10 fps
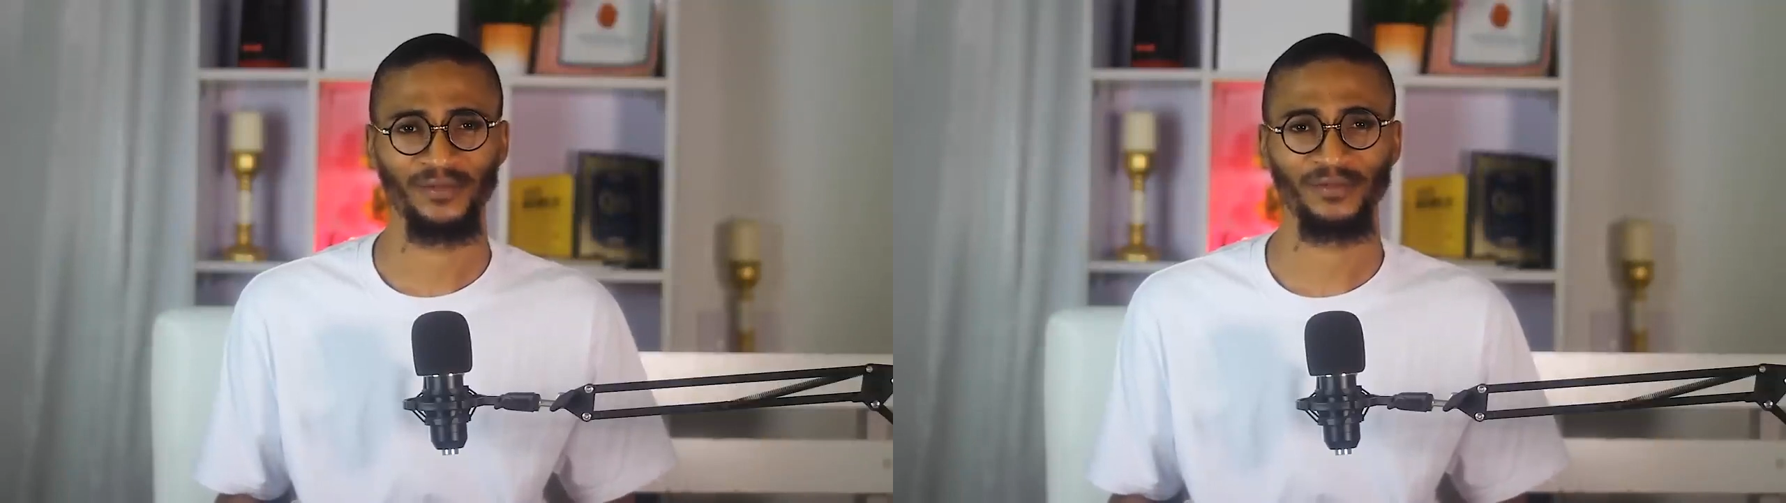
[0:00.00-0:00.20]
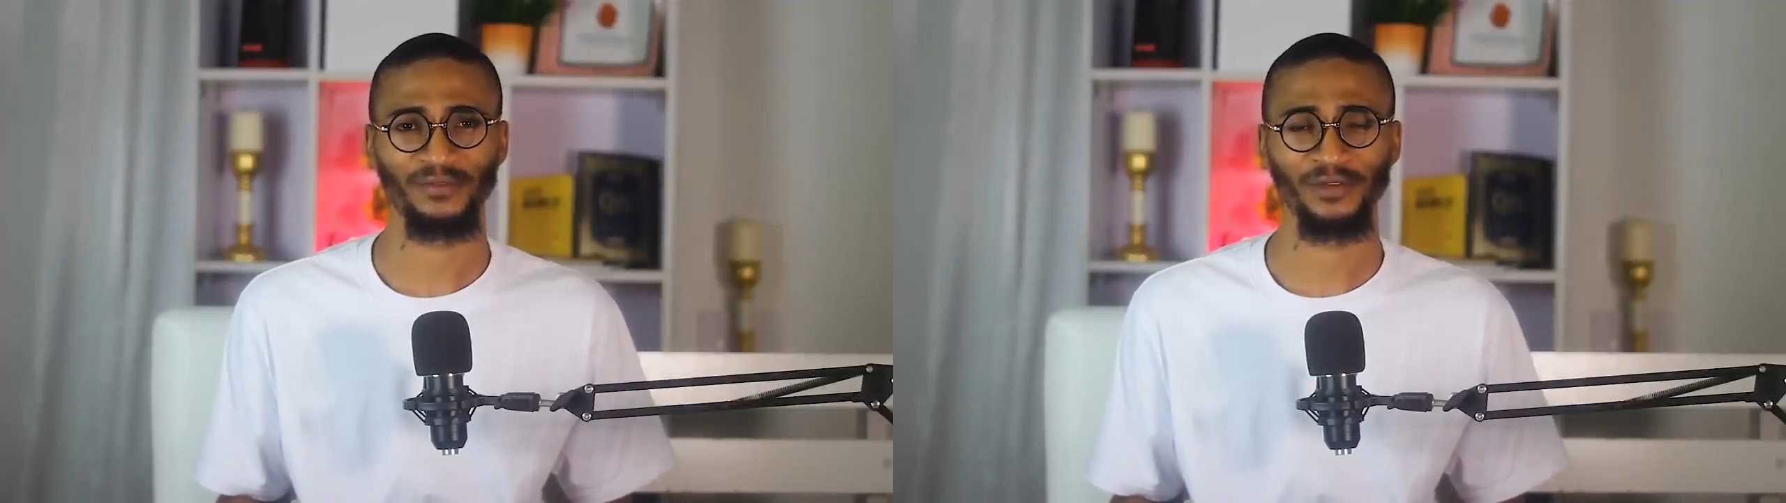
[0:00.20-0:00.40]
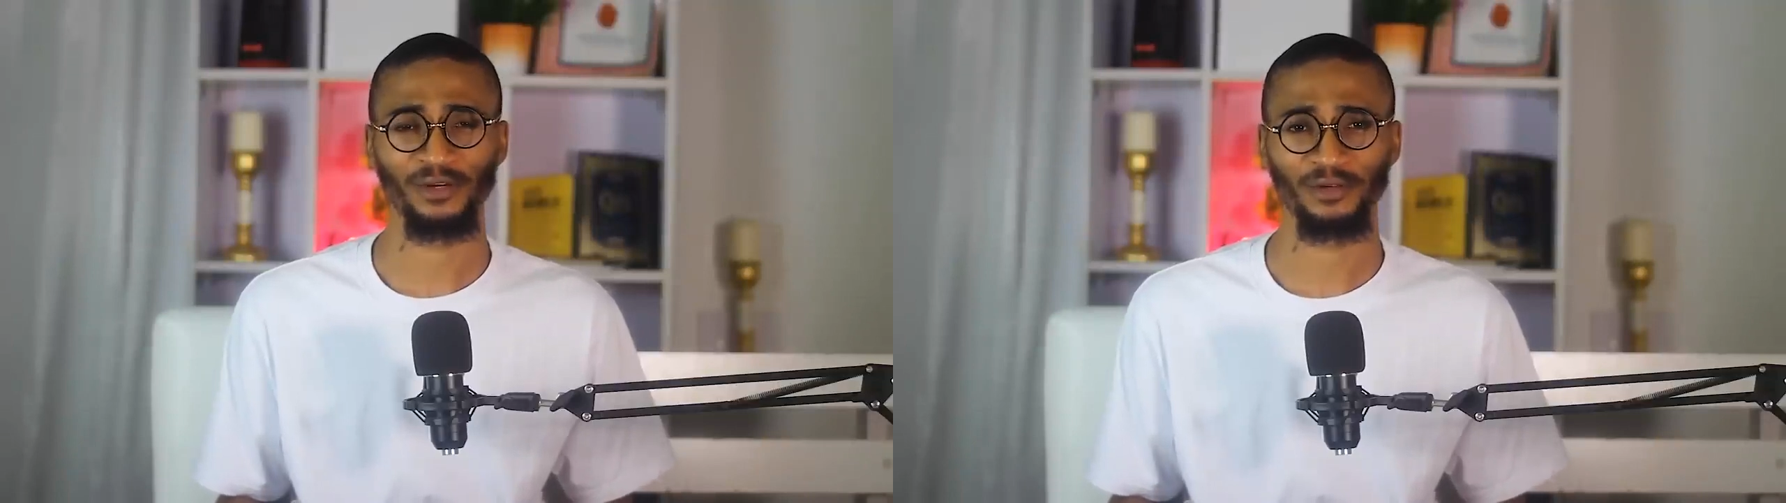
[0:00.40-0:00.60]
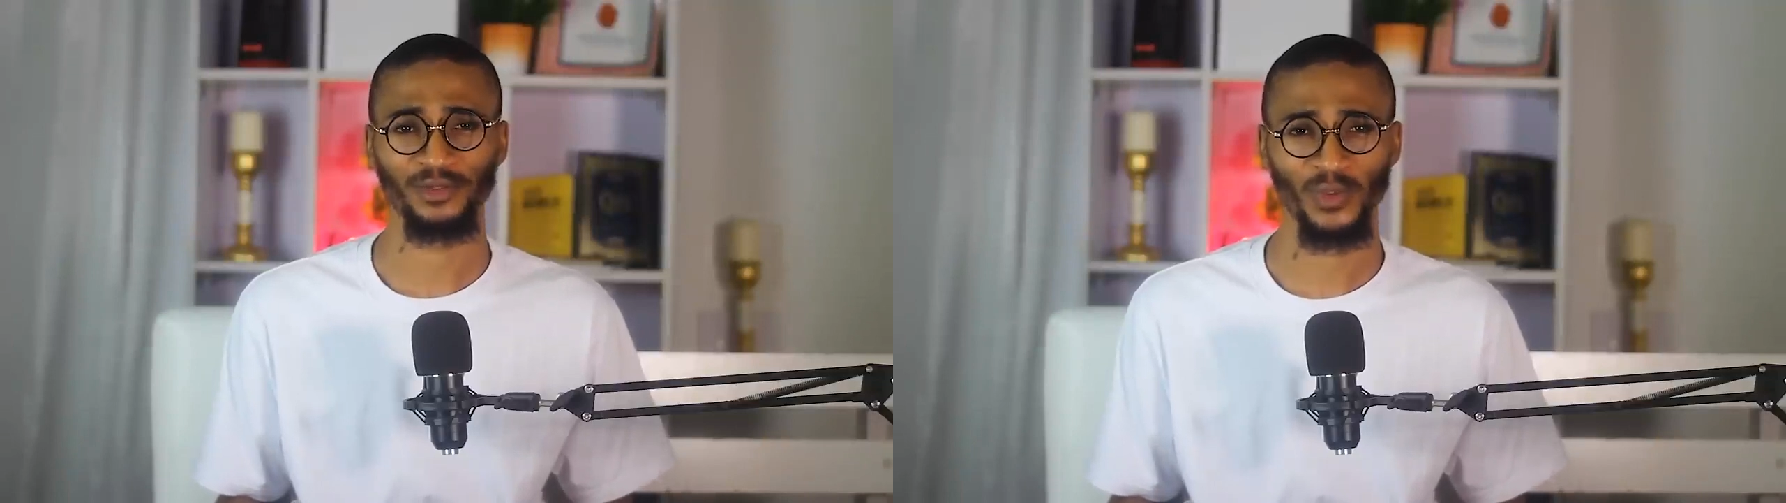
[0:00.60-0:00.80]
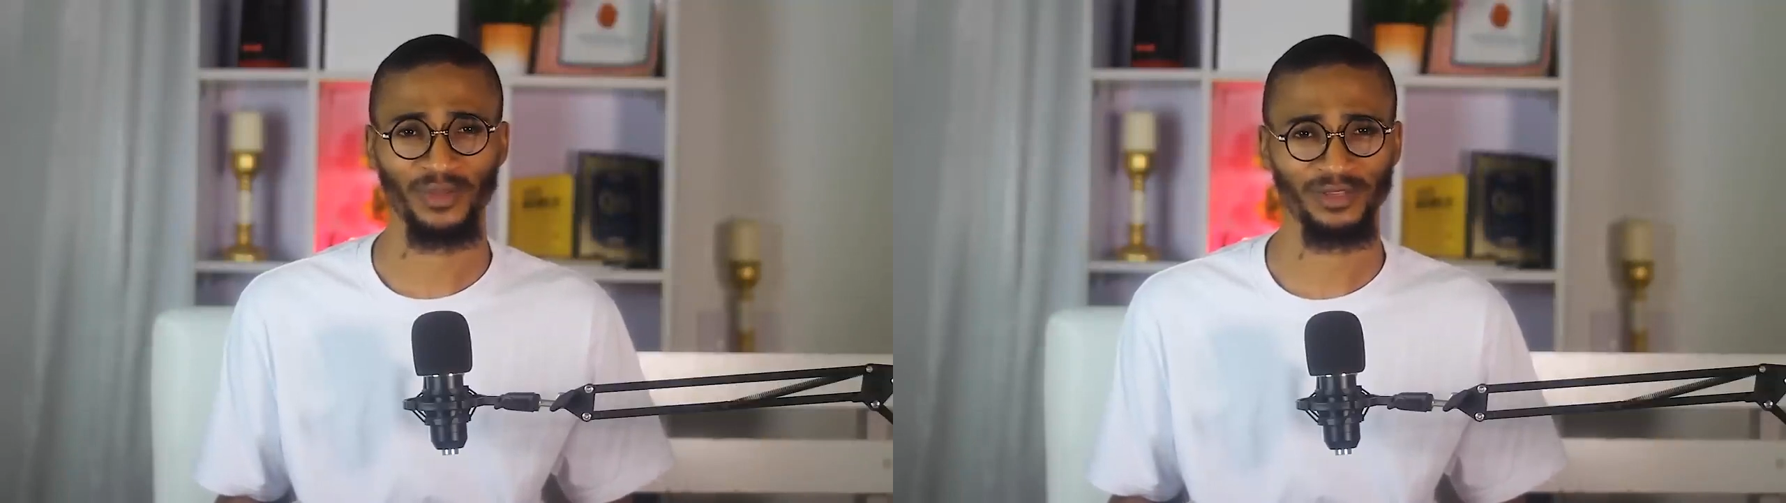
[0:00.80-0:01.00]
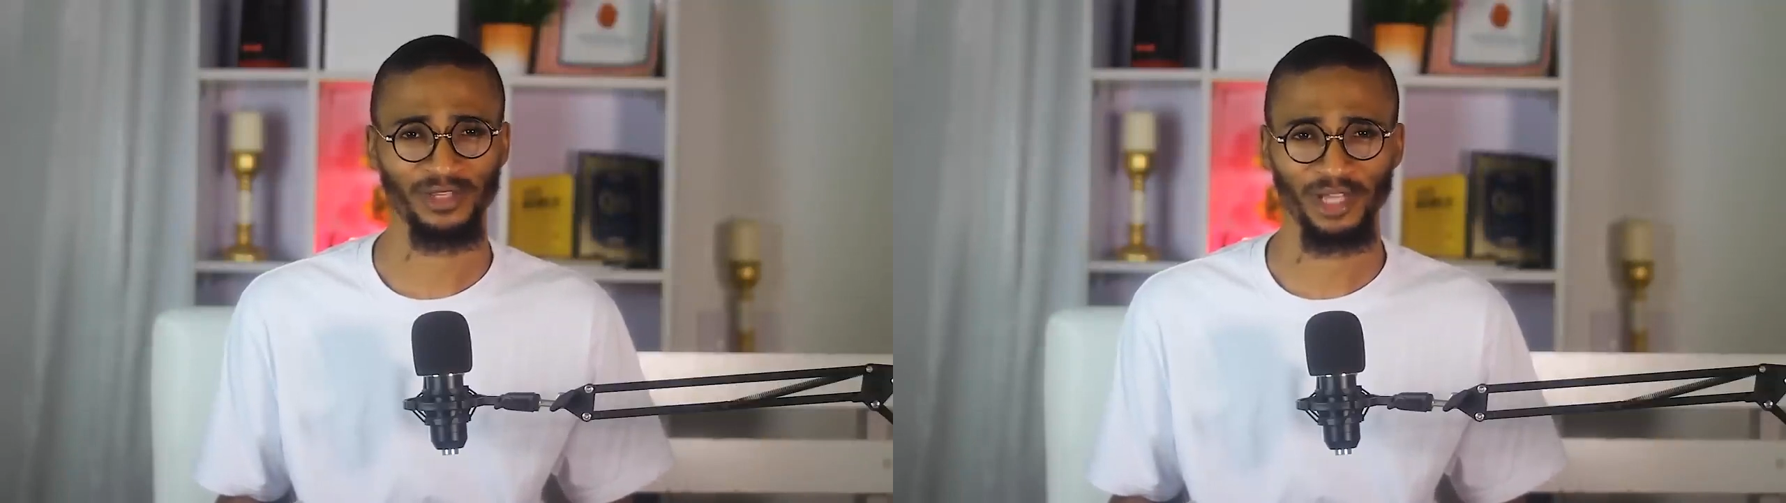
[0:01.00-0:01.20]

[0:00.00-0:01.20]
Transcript: filled with